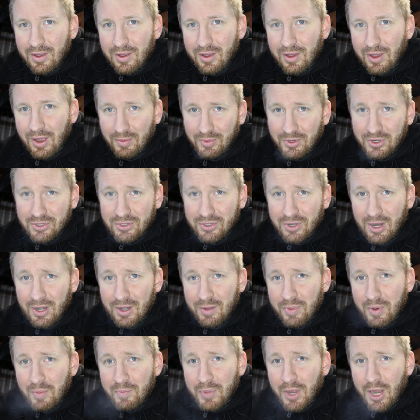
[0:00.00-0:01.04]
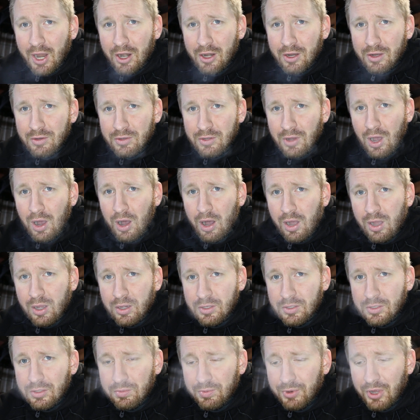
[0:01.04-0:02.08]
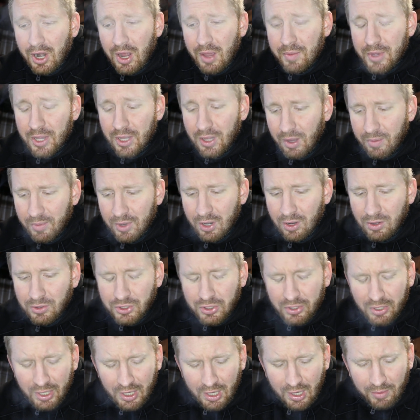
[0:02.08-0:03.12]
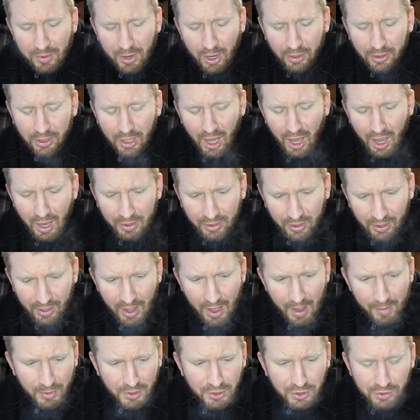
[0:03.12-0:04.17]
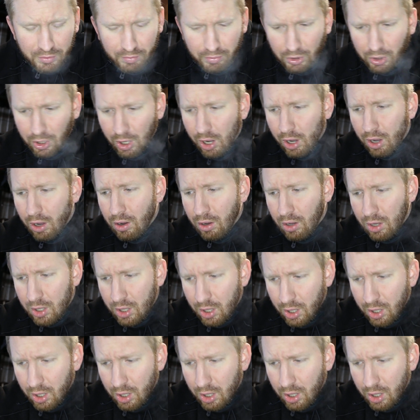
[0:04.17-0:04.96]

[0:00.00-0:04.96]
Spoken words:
I'm just trying to prepare you dogs, but I mean, let me know what you think about that in the comments below.